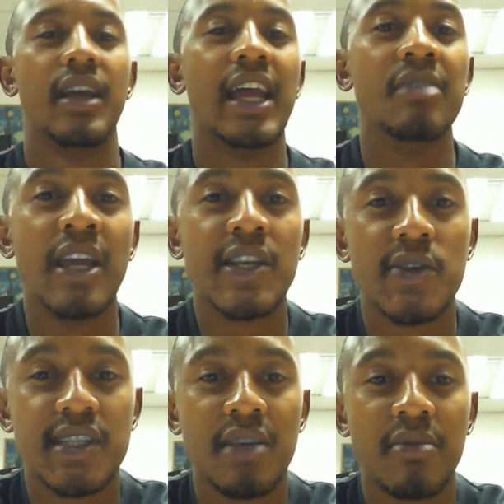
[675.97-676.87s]
and makes you
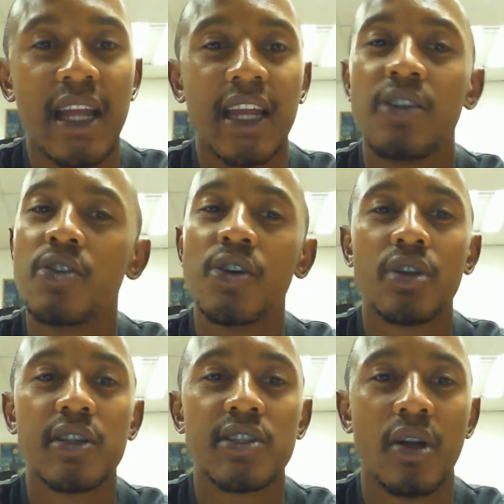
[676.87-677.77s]
seem like a
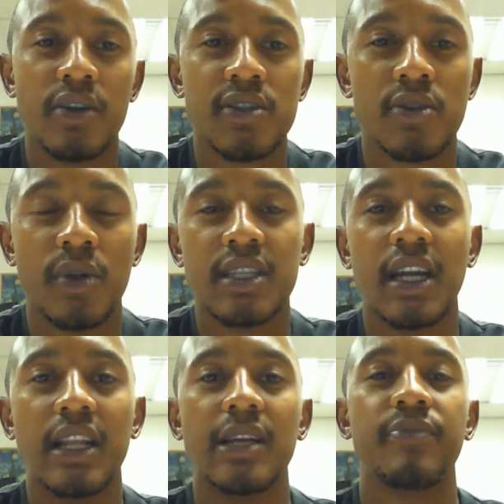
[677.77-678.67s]
neutral storyteller